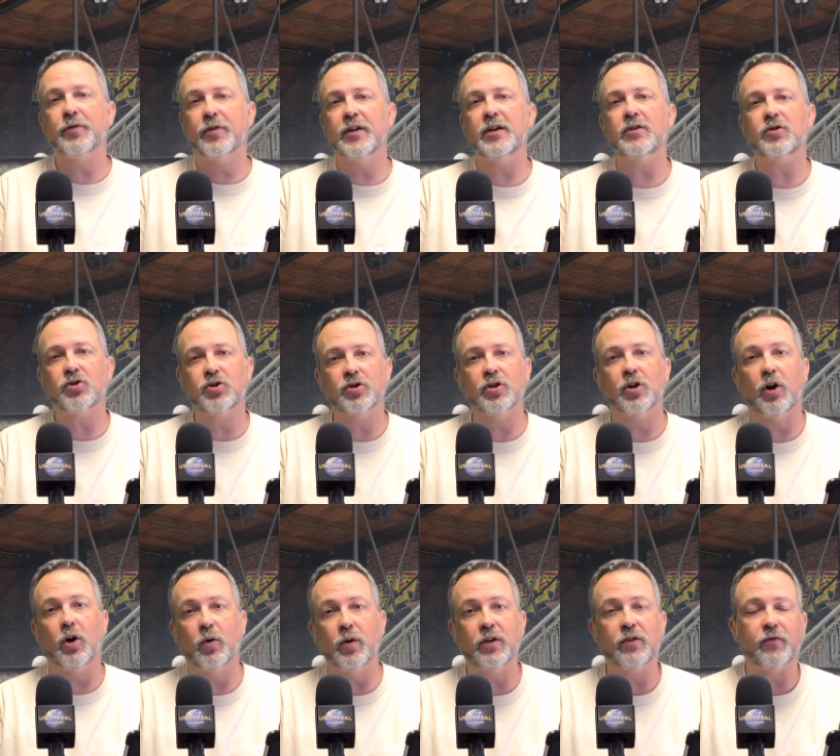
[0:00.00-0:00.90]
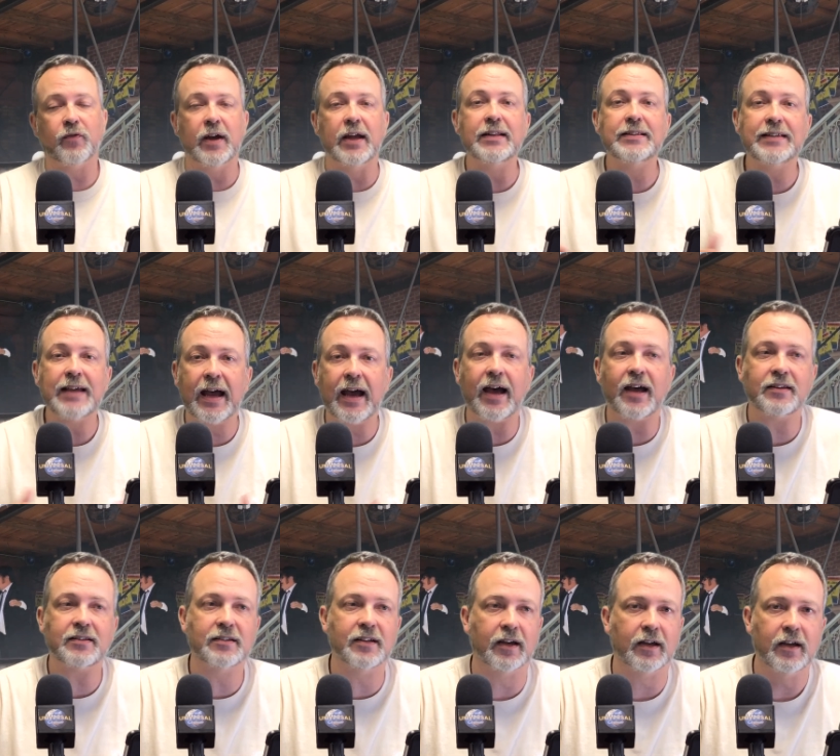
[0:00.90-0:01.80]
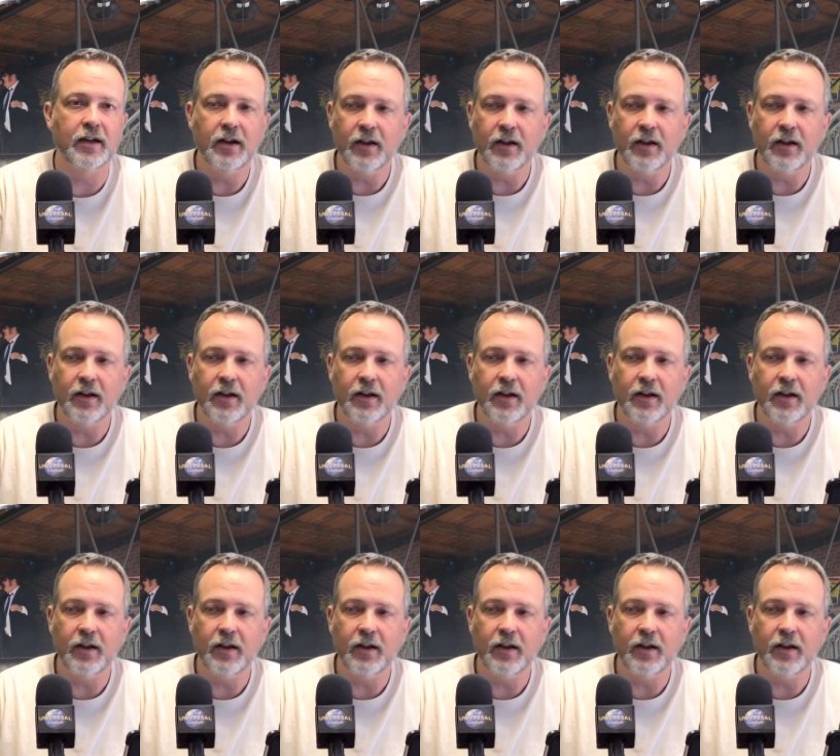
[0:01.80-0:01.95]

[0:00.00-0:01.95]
this show is fantastic.